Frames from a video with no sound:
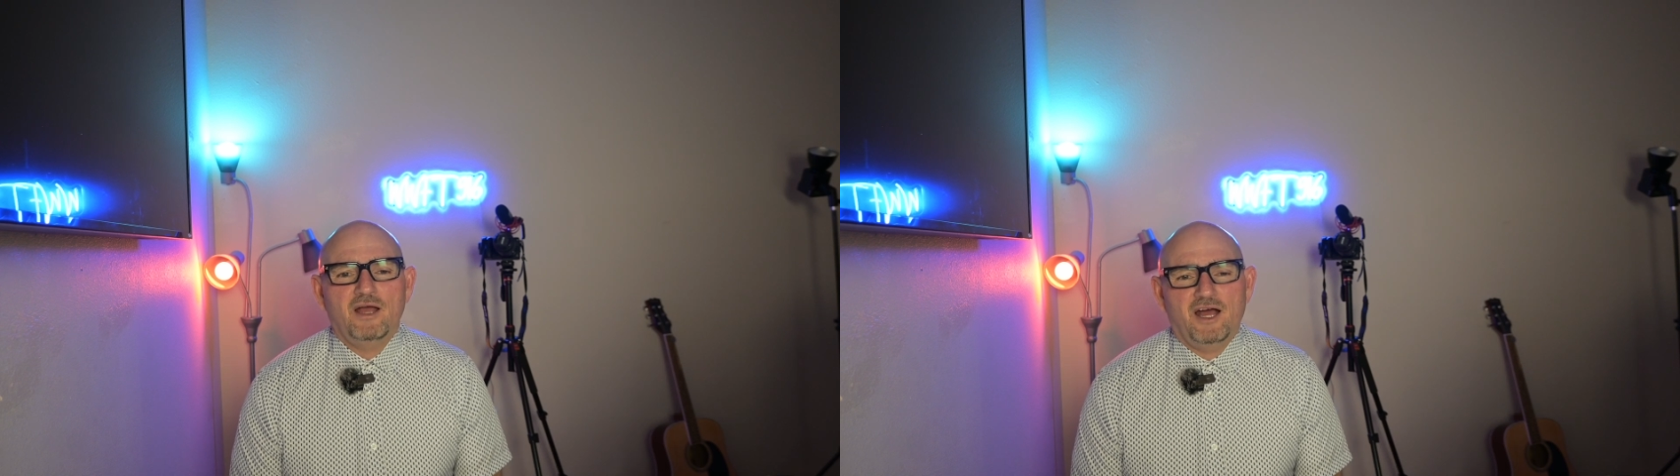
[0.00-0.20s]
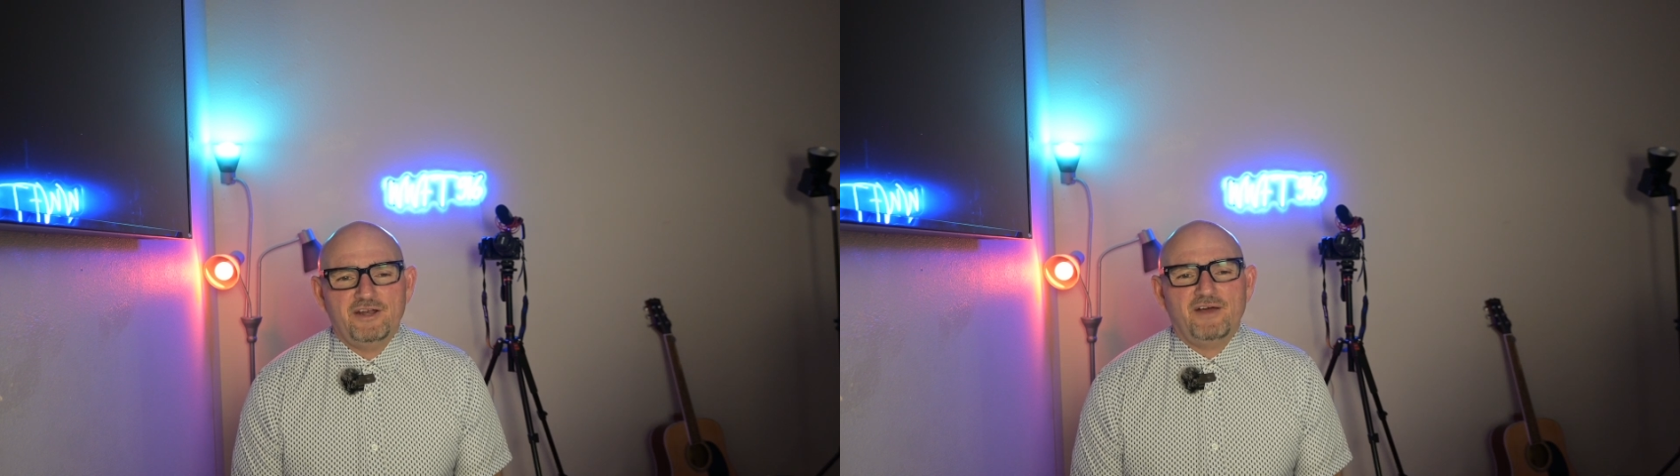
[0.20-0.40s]

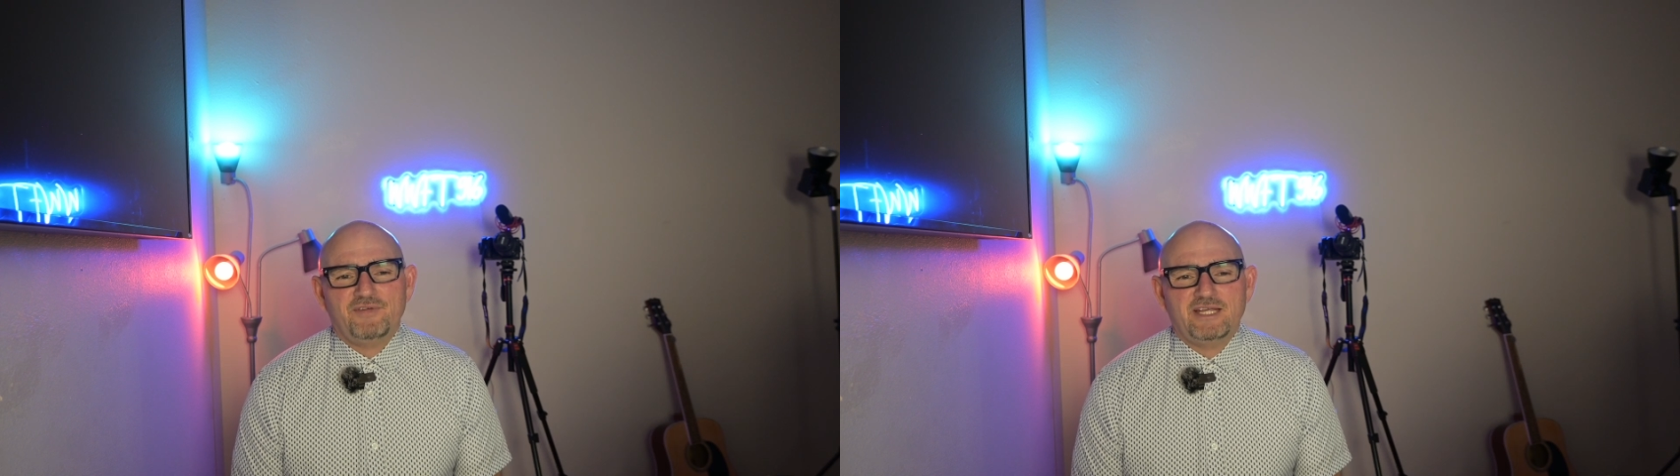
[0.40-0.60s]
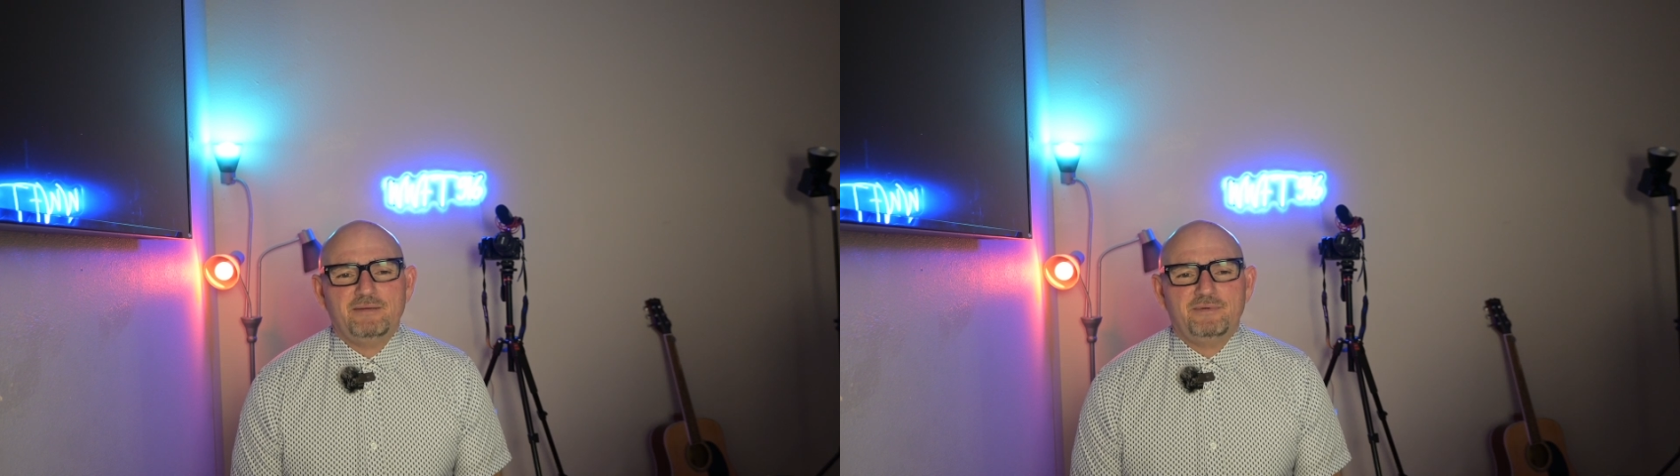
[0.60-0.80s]
Enough
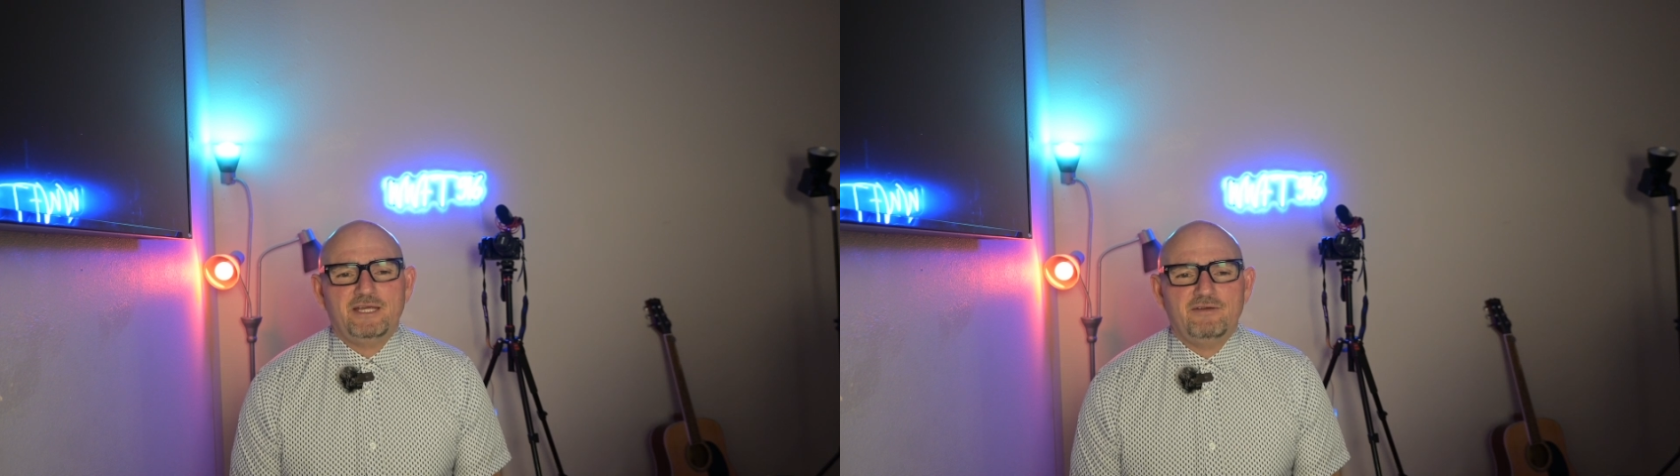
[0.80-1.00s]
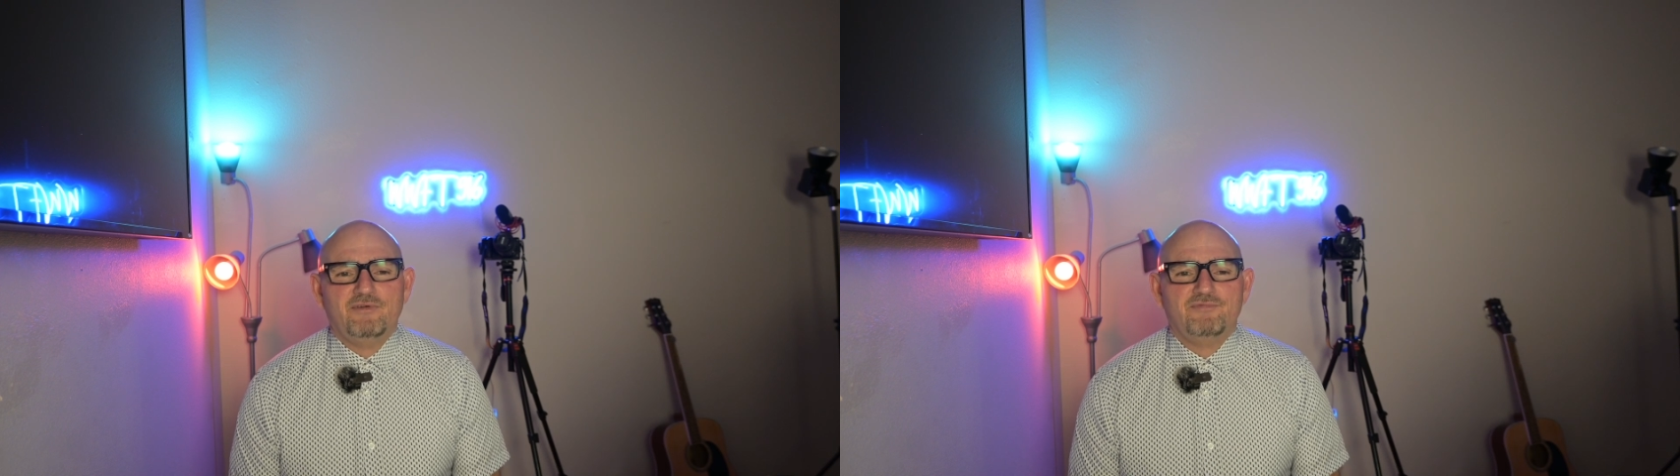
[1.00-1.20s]
to keep
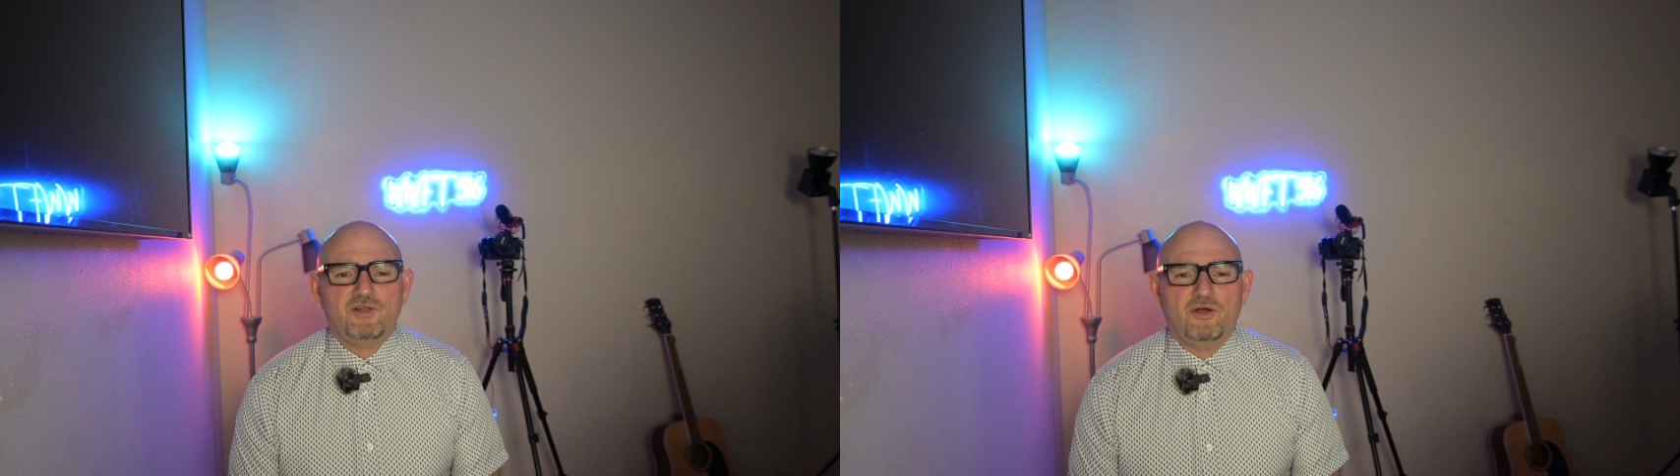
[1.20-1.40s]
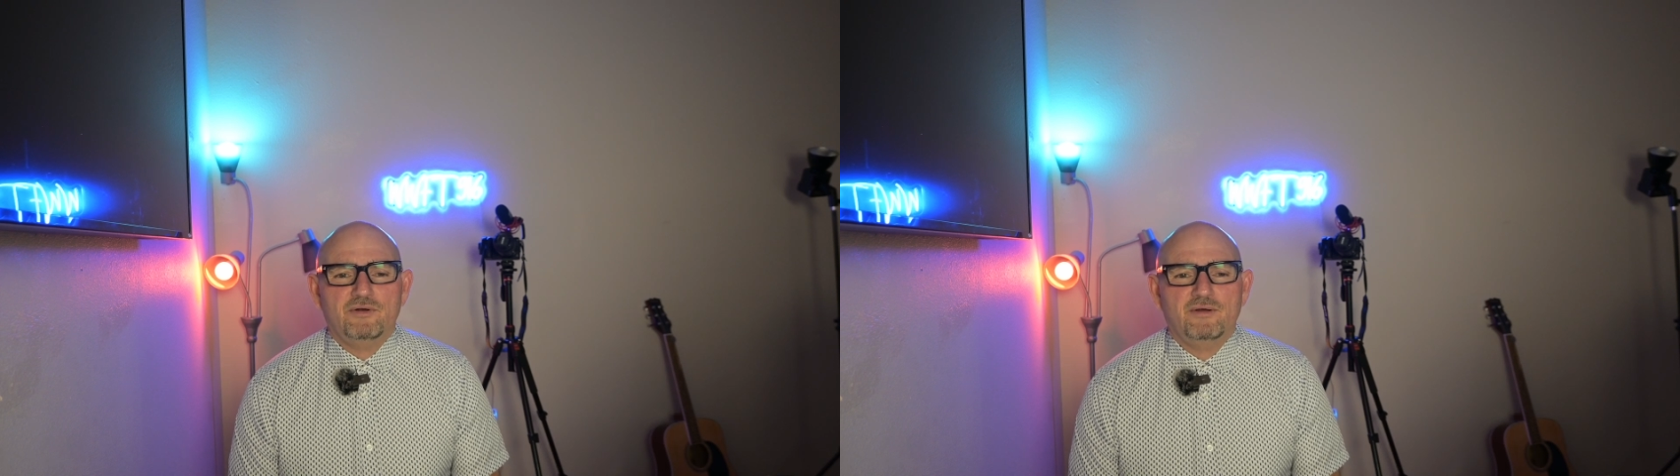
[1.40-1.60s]
Kyiv
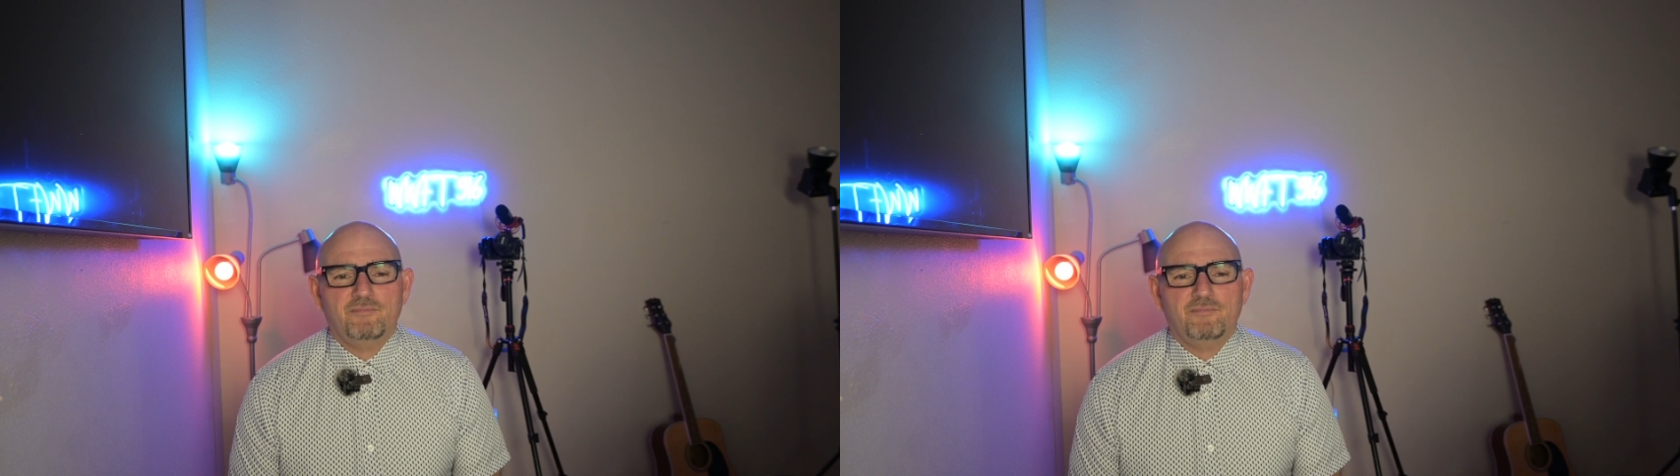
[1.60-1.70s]
afloat,